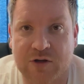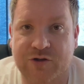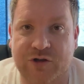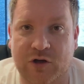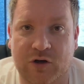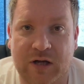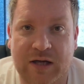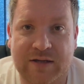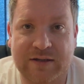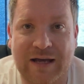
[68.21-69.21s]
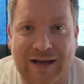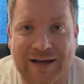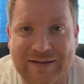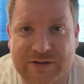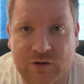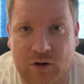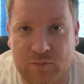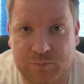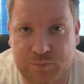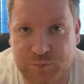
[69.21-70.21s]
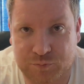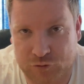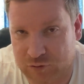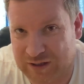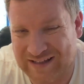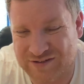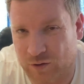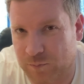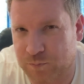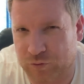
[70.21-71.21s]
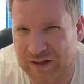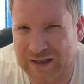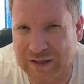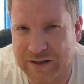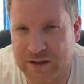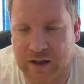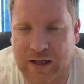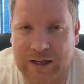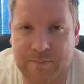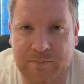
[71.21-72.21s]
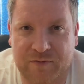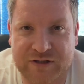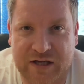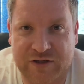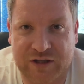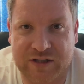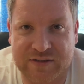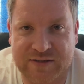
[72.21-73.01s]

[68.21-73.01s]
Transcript: So, yeah, it's not brilliant. Obviously, as you can